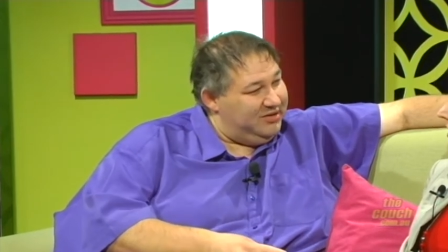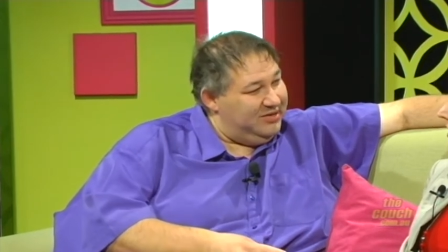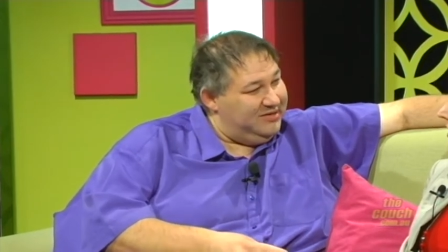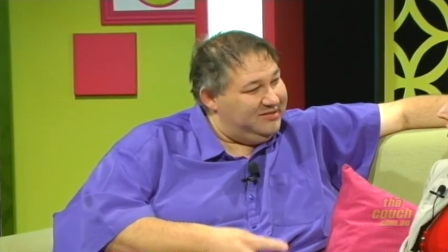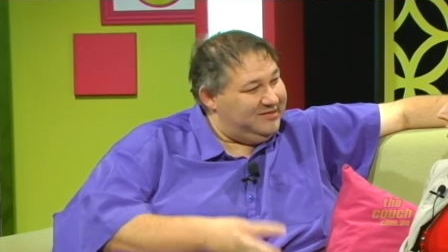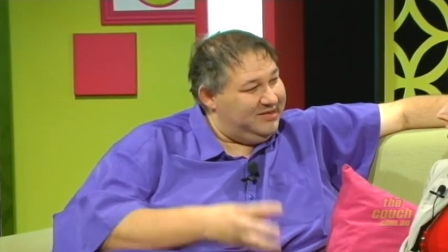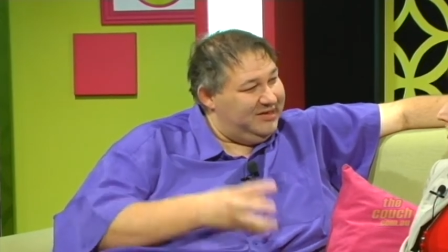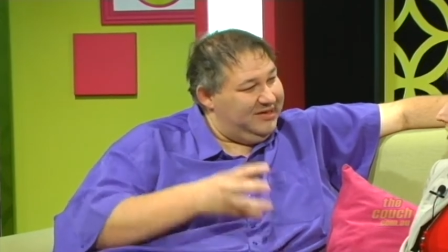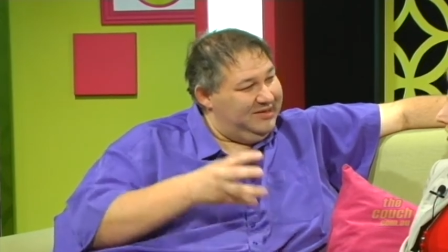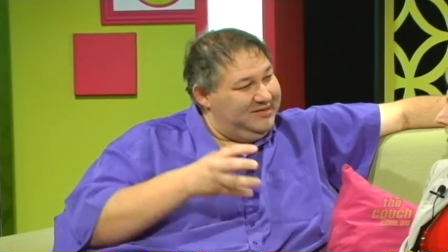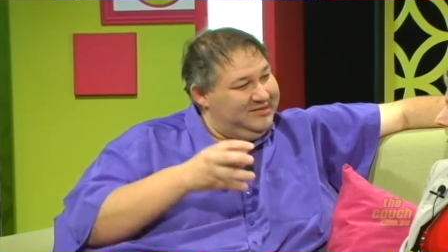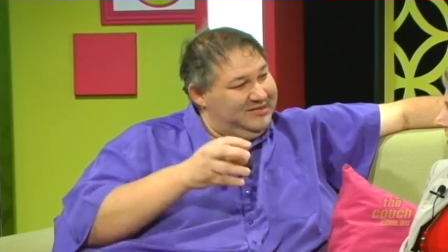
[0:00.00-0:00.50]
Is,
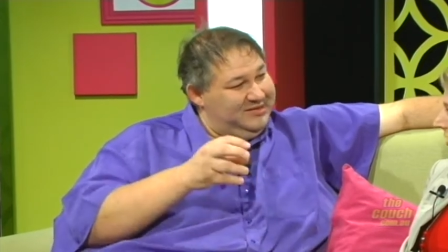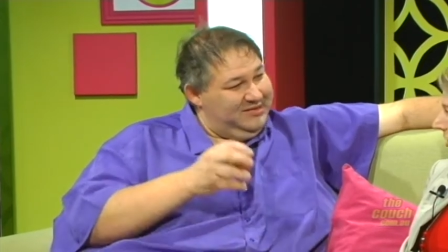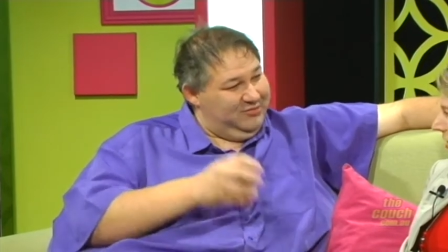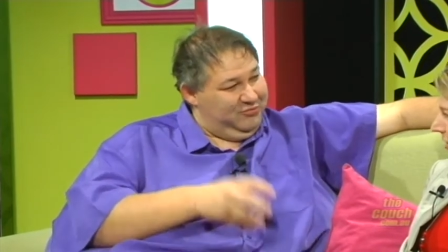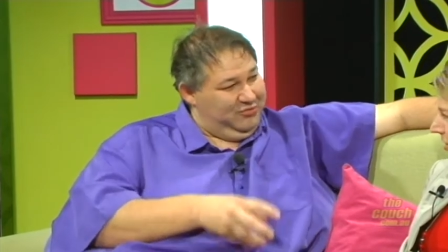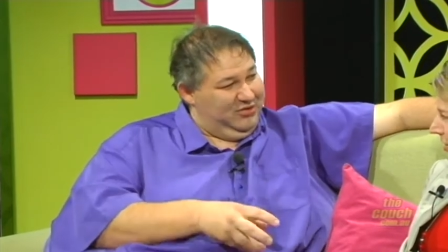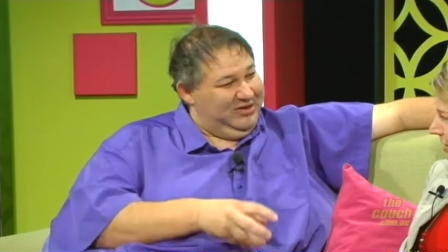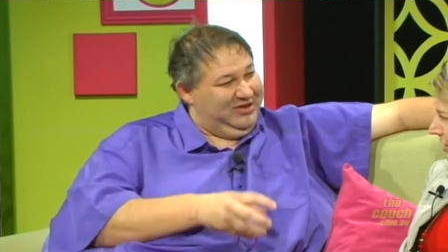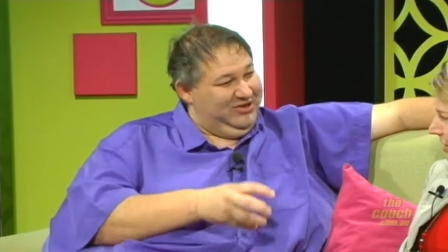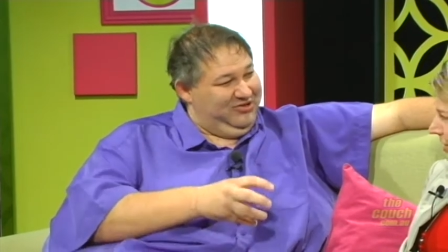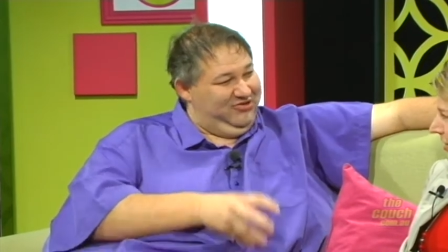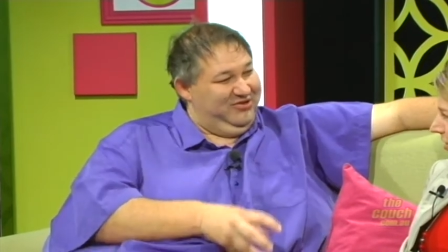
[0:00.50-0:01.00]
is it
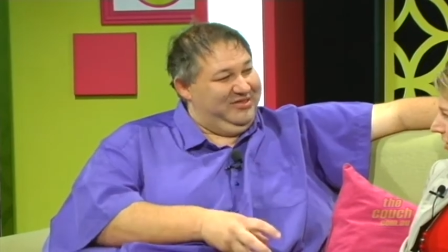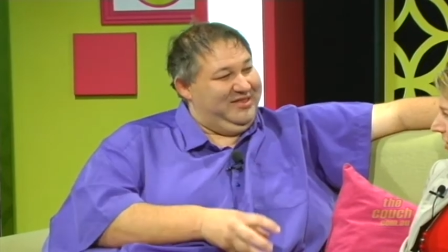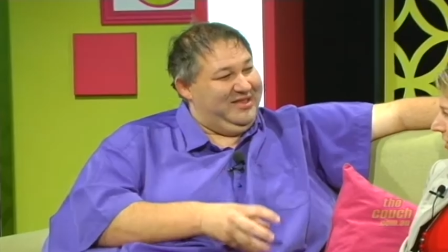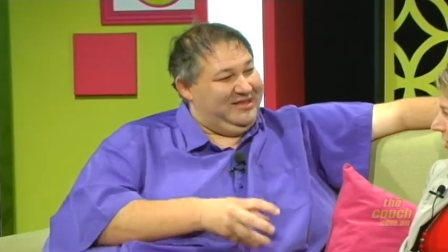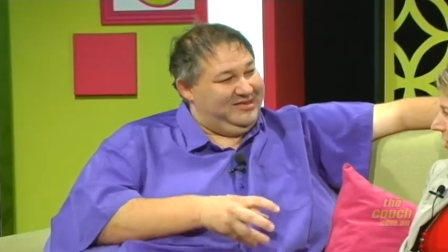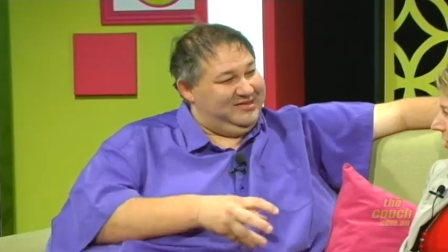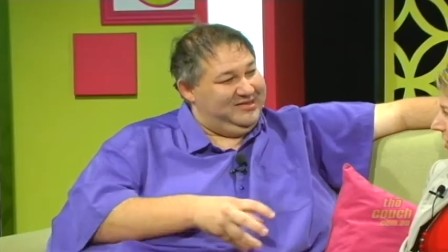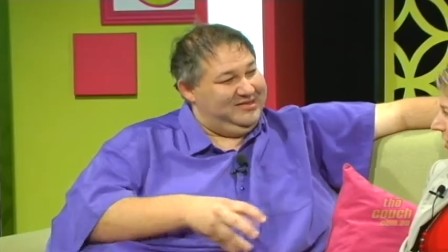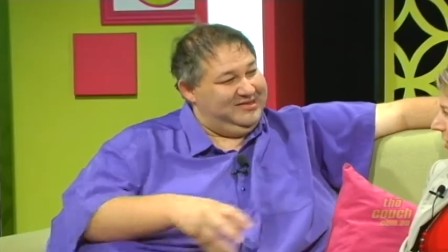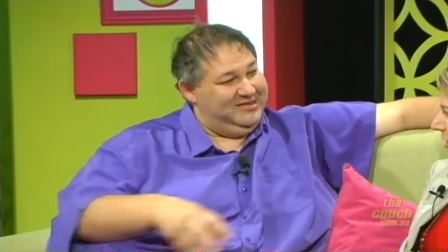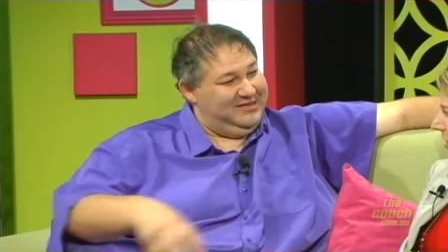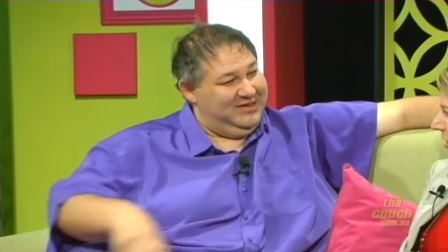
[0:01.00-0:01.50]
religion
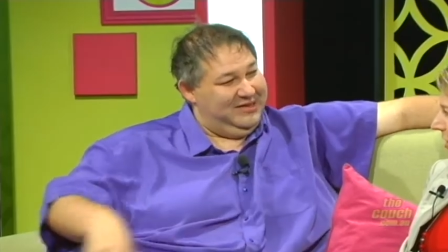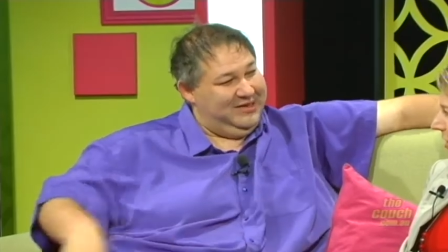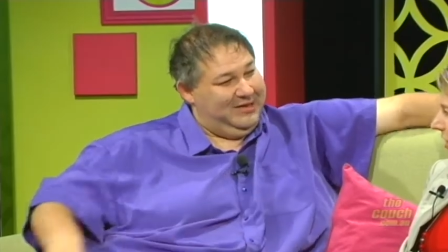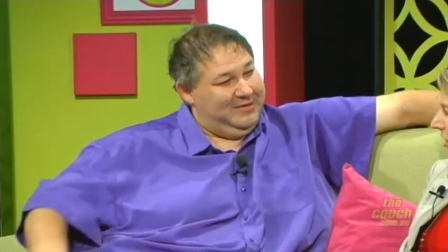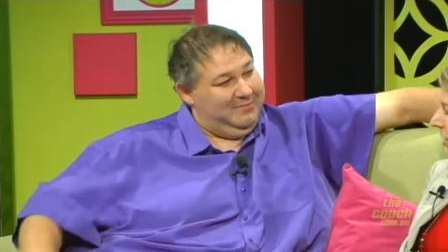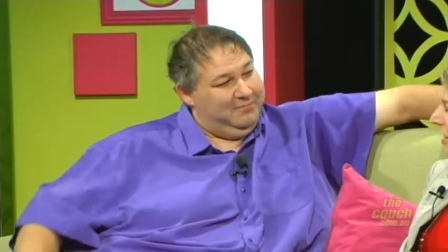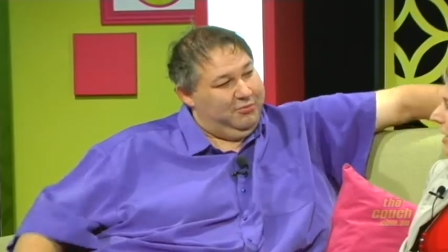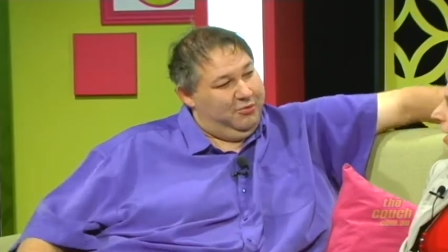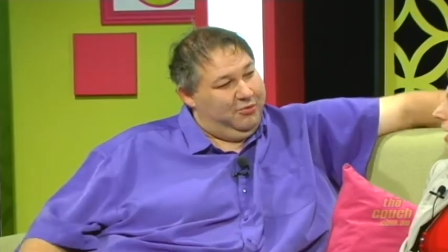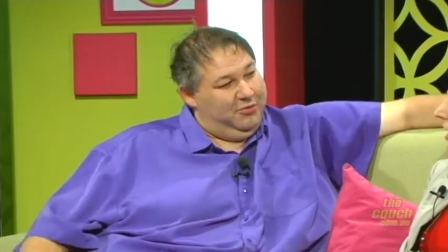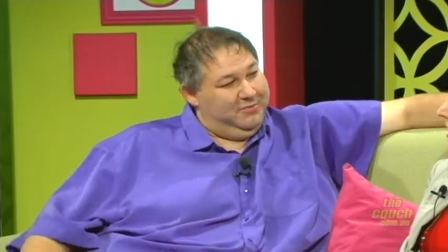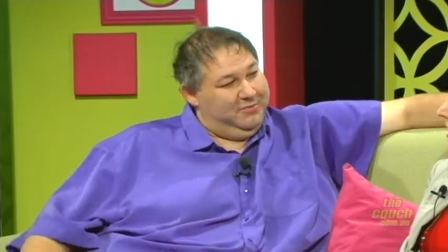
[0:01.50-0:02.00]
that's the sticking yeah, it